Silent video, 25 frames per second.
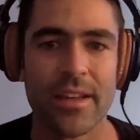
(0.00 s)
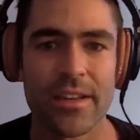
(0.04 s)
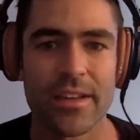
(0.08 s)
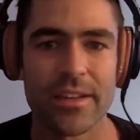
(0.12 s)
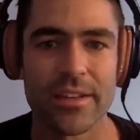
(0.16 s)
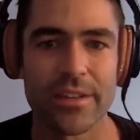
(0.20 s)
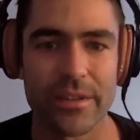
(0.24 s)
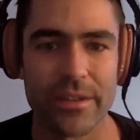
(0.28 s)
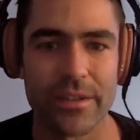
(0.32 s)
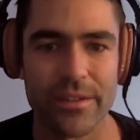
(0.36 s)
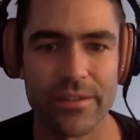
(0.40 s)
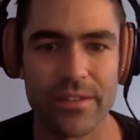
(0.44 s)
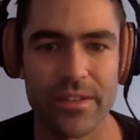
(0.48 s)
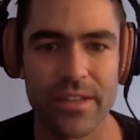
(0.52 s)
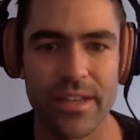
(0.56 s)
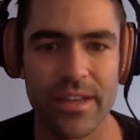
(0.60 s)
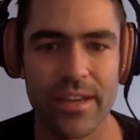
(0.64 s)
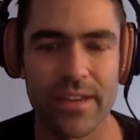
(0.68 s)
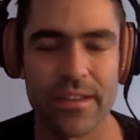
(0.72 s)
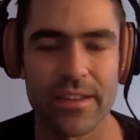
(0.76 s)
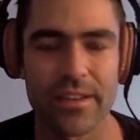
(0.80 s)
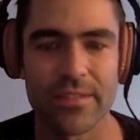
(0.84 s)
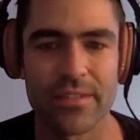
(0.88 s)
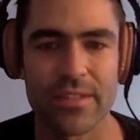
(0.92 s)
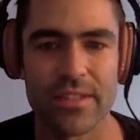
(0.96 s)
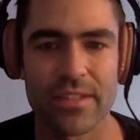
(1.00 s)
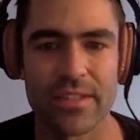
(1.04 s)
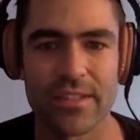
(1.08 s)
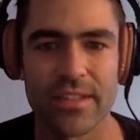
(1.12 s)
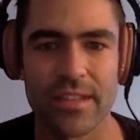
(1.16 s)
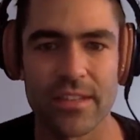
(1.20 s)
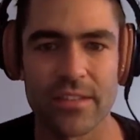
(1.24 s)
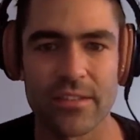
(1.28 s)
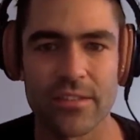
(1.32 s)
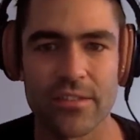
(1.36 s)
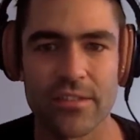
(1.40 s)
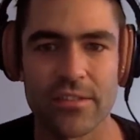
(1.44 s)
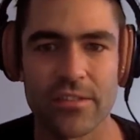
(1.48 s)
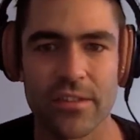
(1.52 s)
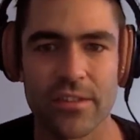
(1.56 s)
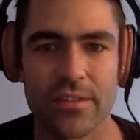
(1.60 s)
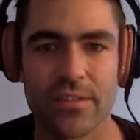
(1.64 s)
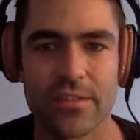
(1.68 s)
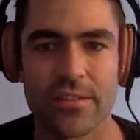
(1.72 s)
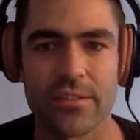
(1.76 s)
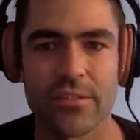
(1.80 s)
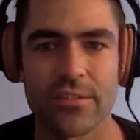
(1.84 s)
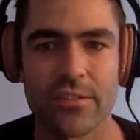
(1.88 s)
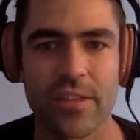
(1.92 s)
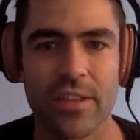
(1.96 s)
you know, even as that just starts
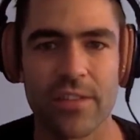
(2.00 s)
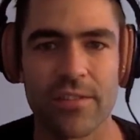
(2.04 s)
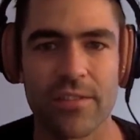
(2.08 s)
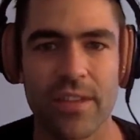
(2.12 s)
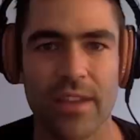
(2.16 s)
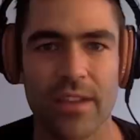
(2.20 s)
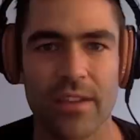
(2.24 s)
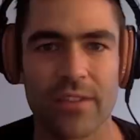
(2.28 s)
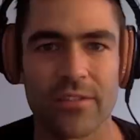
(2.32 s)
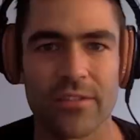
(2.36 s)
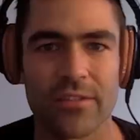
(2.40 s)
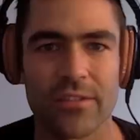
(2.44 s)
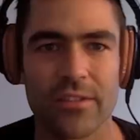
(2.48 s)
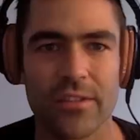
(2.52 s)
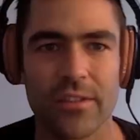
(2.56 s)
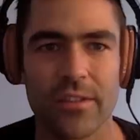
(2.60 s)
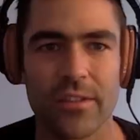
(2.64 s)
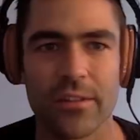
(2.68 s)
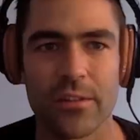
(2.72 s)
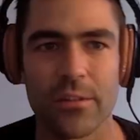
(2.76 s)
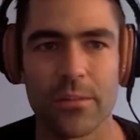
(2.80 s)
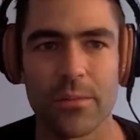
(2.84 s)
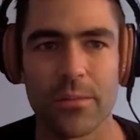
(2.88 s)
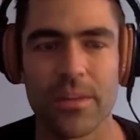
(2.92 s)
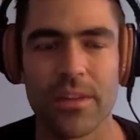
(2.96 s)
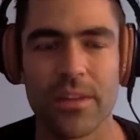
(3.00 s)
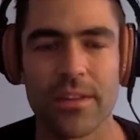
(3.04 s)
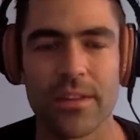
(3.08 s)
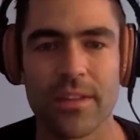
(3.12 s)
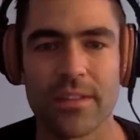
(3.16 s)
to shave down just a little bit,